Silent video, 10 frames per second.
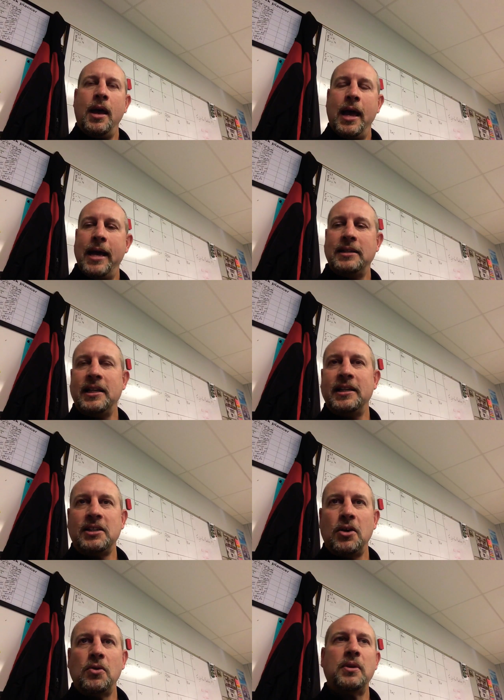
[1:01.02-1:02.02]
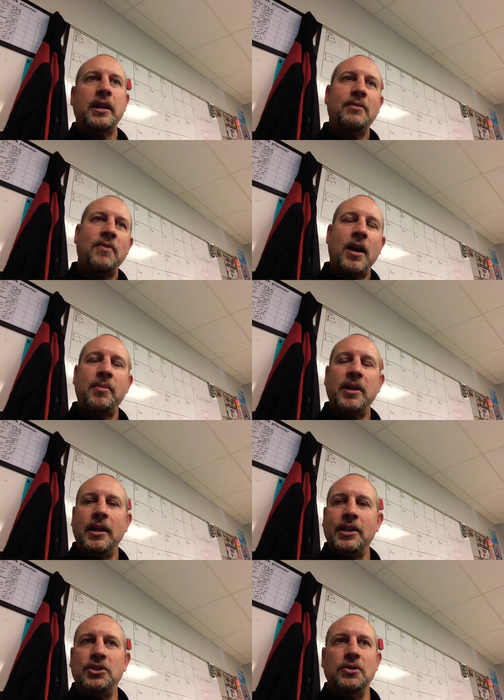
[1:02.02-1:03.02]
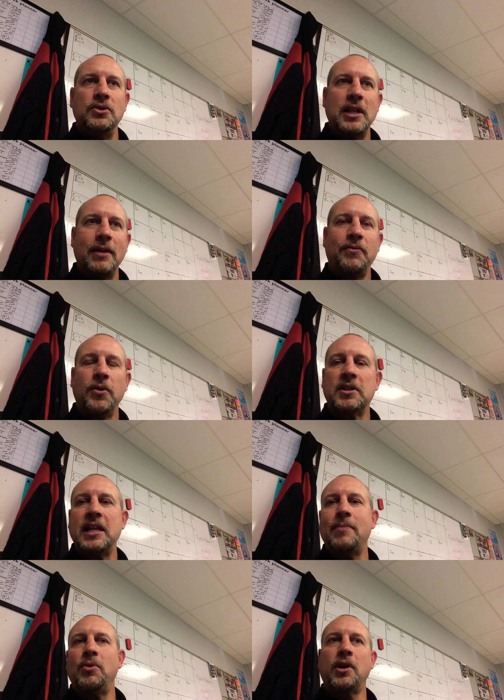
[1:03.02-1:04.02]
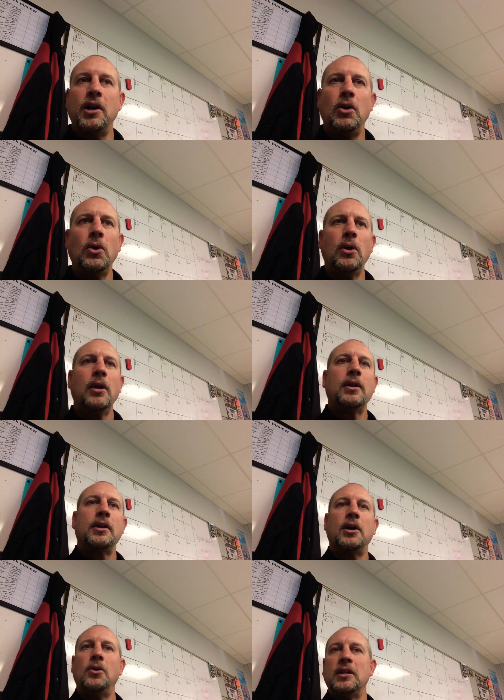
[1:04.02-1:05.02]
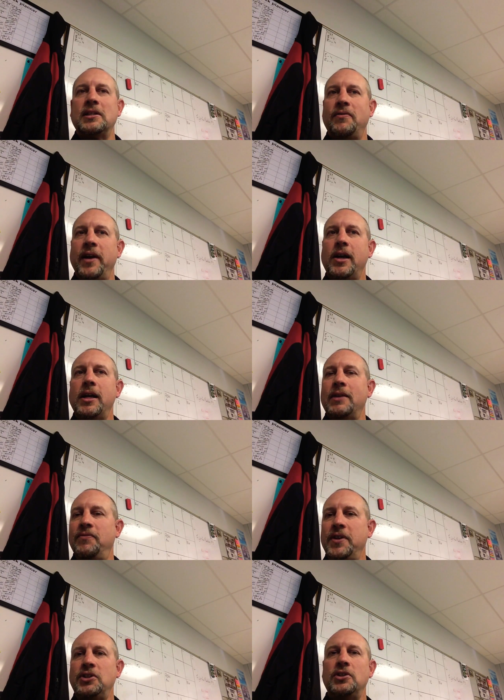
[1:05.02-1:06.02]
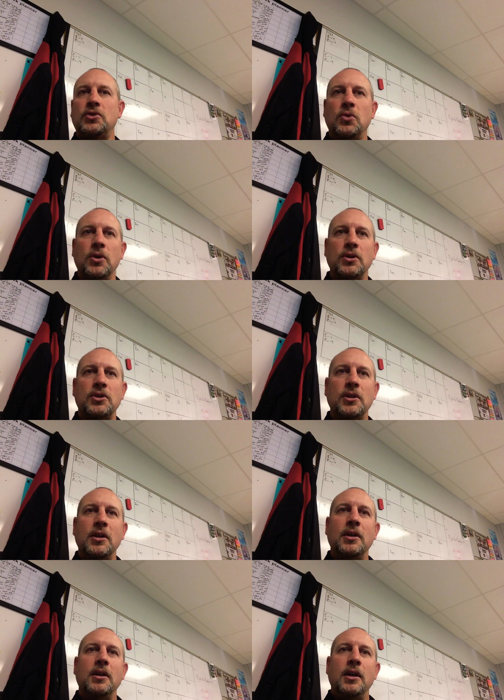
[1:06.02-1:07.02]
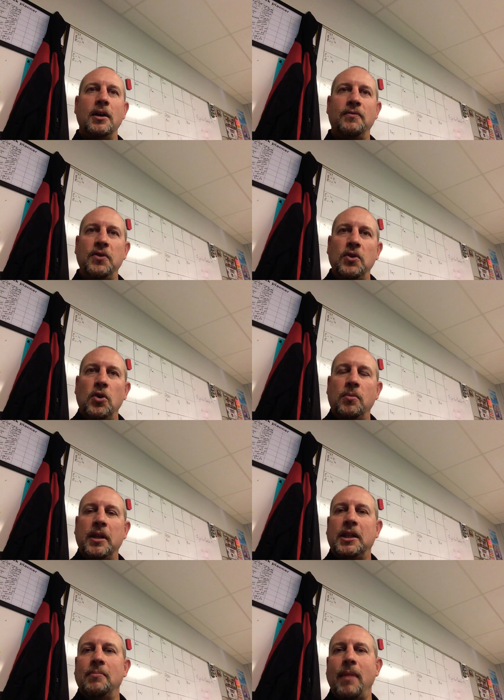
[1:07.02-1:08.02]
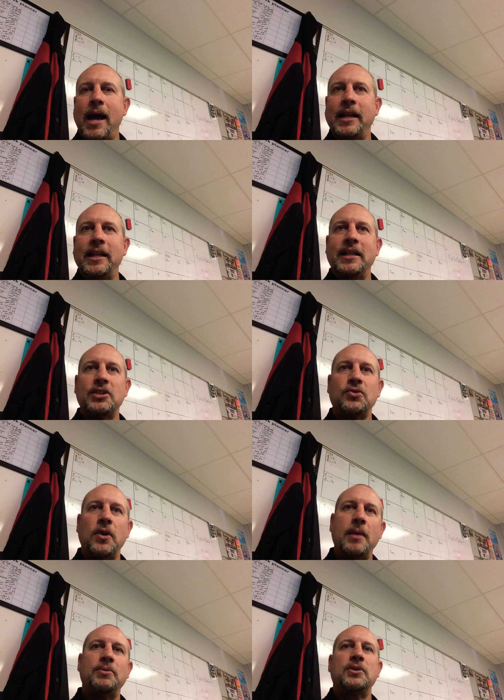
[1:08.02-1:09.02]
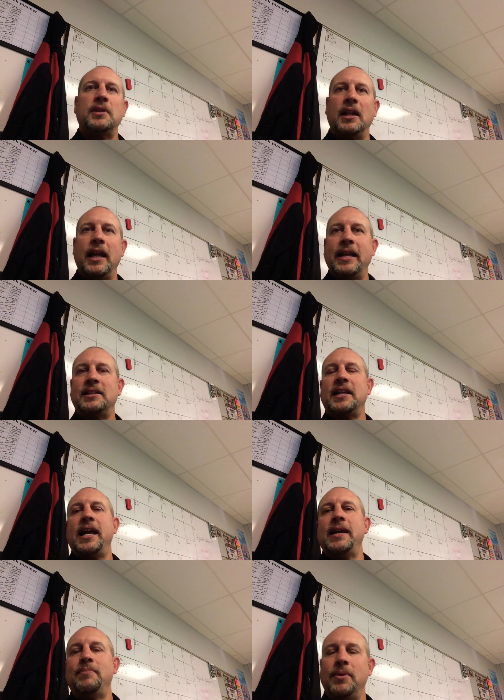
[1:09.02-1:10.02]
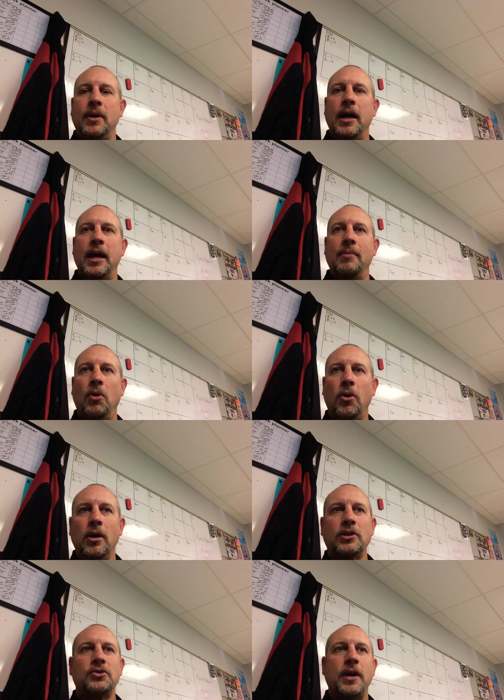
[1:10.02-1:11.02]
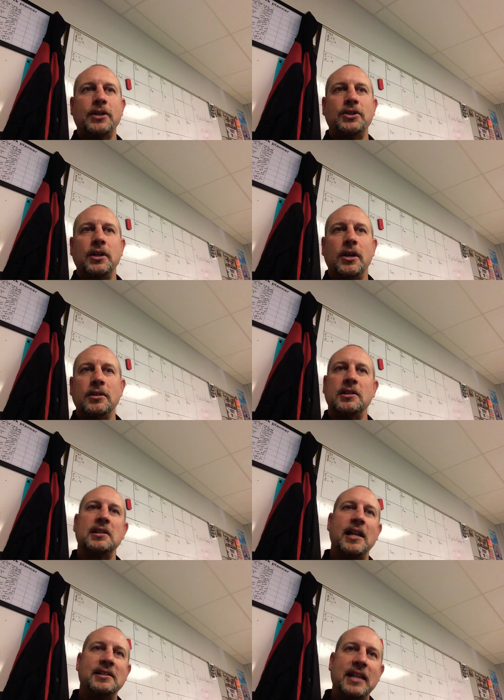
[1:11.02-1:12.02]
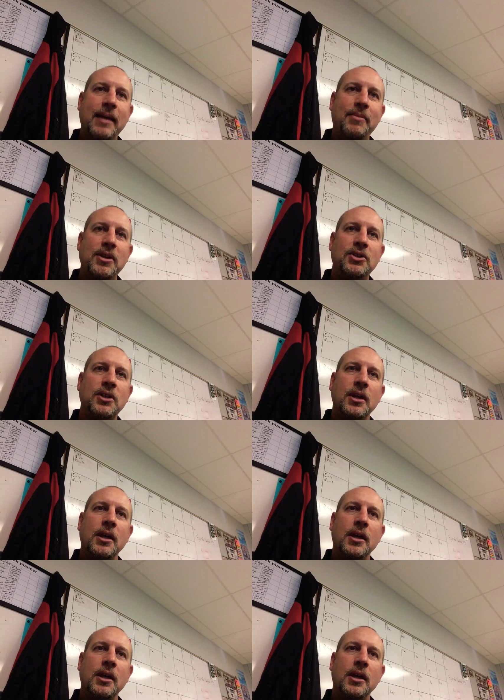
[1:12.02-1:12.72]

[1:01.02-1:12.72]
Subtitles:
has its own environmental issues. Like, for example, coal. Coal is a very efficient source of fuel, but the mining disrupts the landscape. Oil extraction causes less damage